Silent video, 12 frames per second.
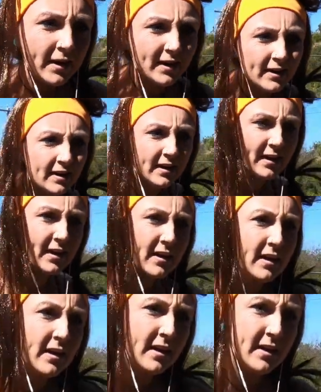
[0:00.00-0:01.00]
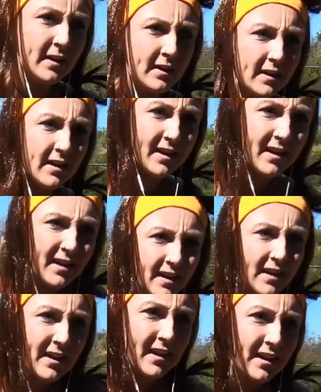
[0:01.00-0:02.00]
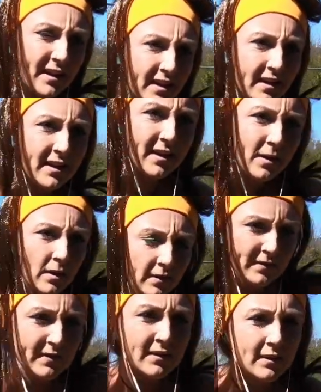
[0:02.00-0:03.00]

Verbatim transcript: Uh, I'm actually going home for the day pretty soon.